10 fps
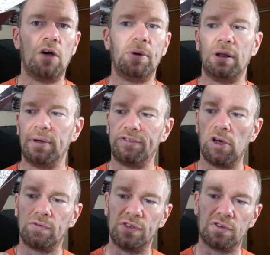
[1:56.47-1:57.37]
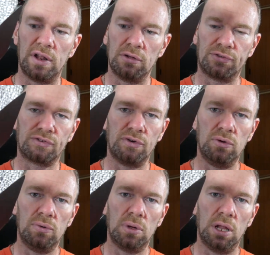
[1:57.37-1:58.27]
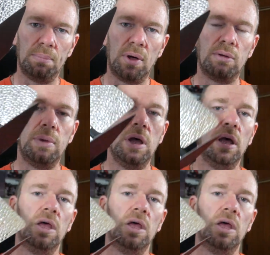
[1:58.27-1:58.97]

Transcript: I put that on myself because it's got a little screw at the bottom,